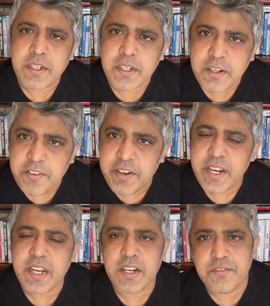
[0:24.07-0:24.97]

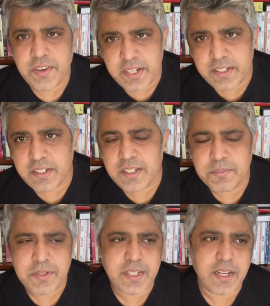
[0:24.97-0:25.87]
reinvented
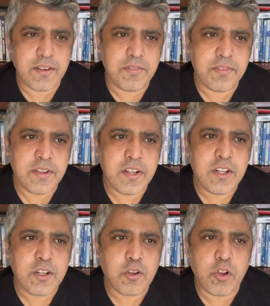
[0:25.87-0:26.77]
himself,
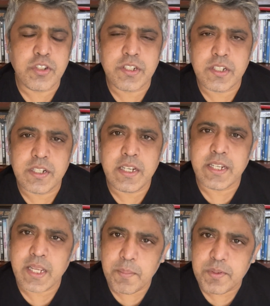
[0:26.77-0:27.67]
constantly
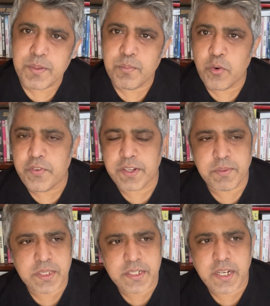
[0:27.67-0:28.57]
kept moving
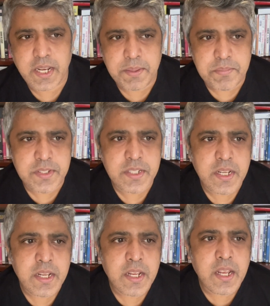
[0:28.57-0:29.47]
with times,
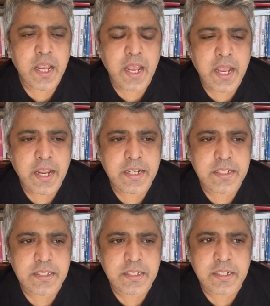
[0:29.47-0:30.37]

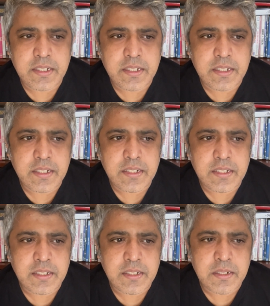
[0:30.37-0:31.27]
and
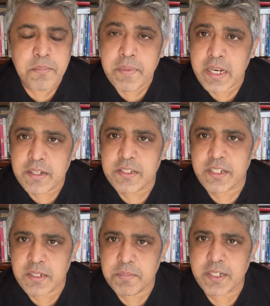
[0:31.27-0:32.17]
made
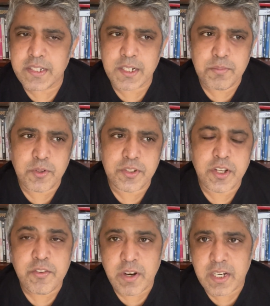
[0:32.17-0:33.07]
cinema that was
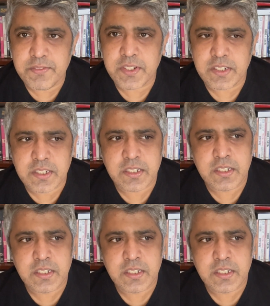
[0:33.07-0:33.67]
relevant